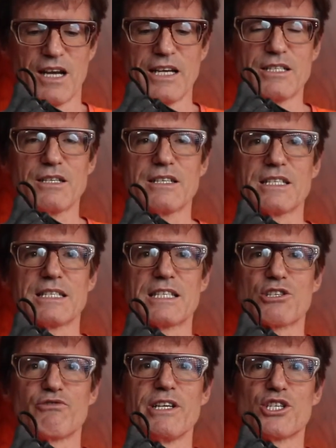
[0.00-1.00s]
I use it as a
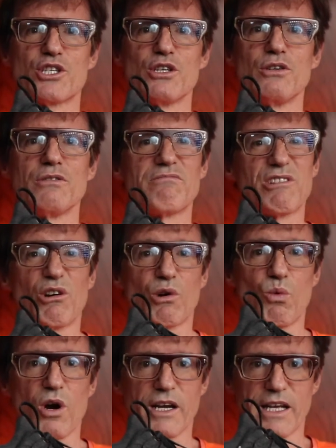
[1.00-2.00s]
discreet shoe, go to
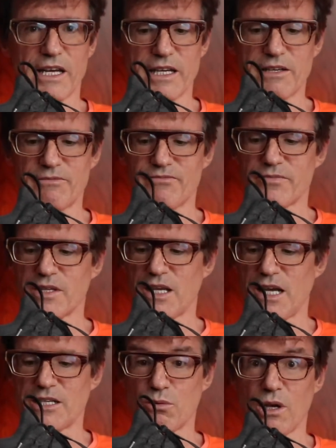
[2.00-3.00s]
work in,
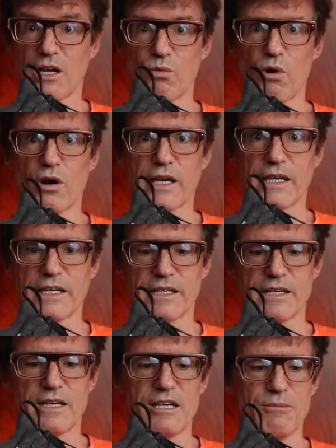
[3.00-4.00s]
I do a lot of walking in
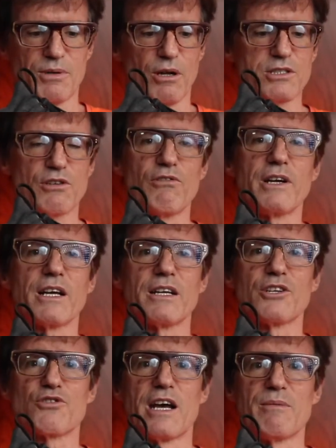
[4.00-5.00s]
it, but also running on
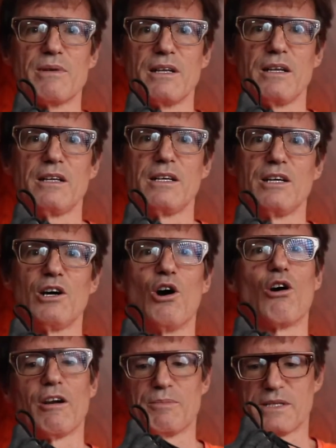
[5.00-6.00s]
a treadmill,
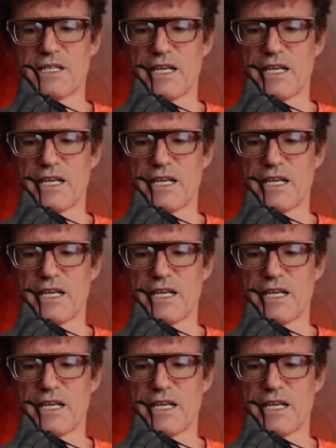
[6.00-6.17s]
or up to